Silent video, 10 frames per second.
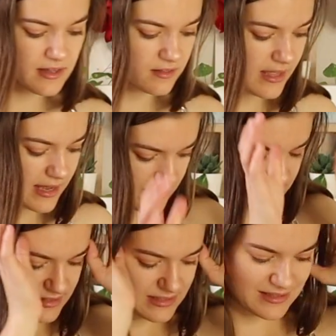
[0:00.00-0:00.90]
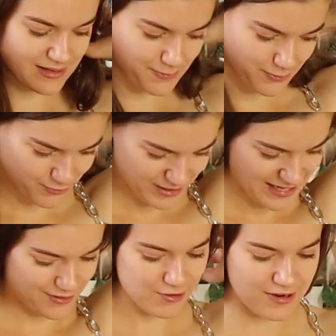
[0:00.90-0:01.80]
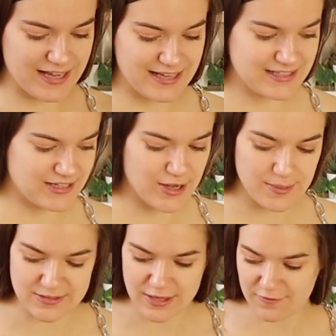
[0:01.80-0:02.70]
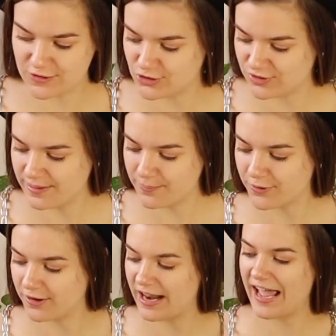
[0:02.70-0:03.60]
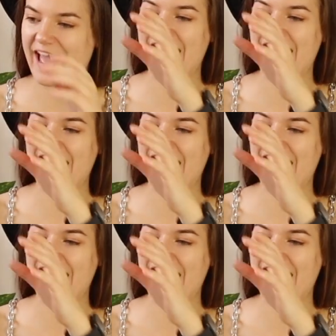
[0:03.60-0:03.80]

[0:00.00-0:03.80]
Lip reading: think that is pretty good in terms of a dream board. I